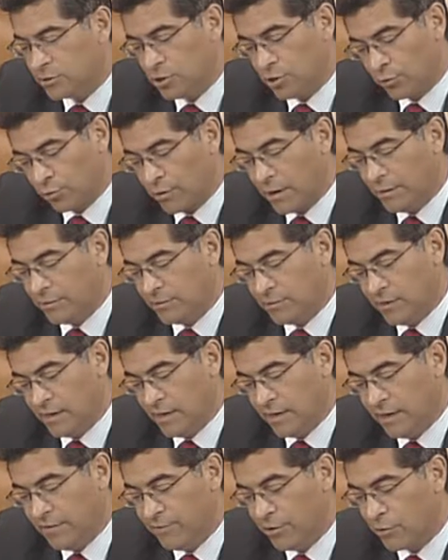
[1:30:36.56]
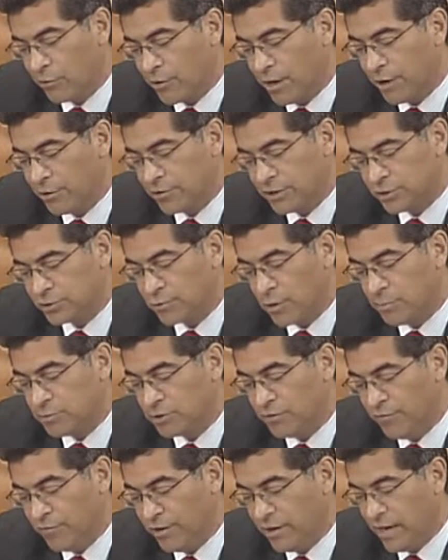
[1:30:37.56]
to threaten the even greater
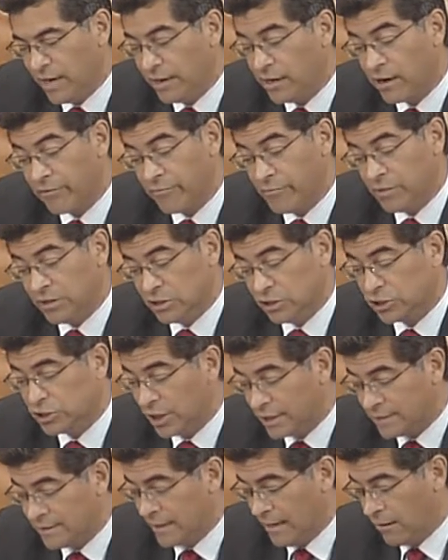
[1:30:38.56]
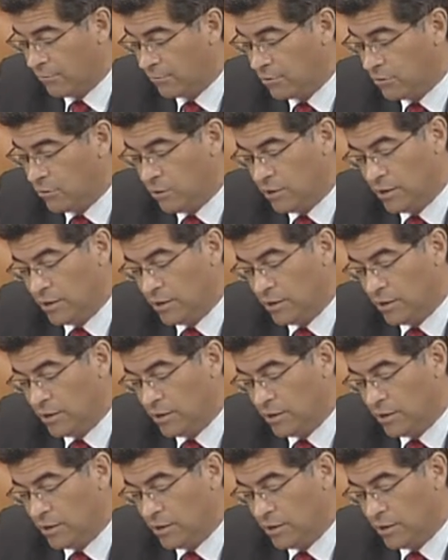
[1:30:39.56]
disruption via government shutdown